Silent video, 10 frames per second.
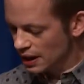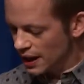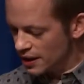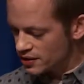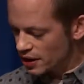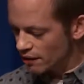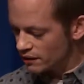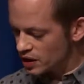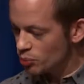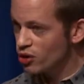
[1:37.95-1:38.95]
and is
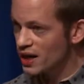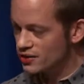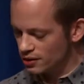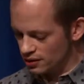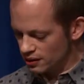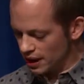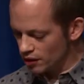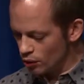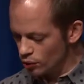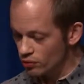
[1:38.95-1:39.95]
currently the president and
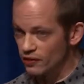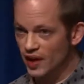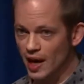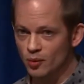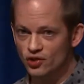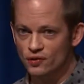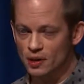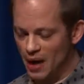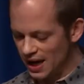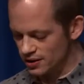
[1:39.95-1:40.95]
owner of Chemistry
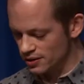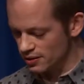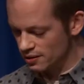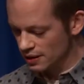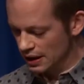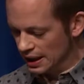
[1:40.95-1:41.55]
Matters,